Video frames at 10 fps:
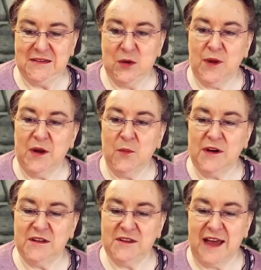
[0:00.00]
So what I
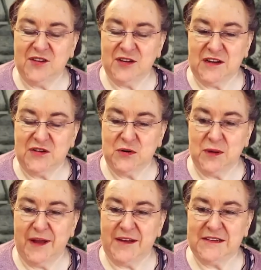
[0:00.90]
wanted to actually talk
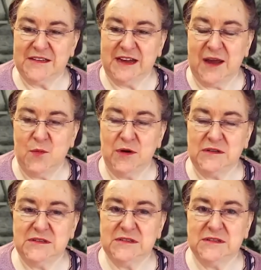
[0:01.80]
about today was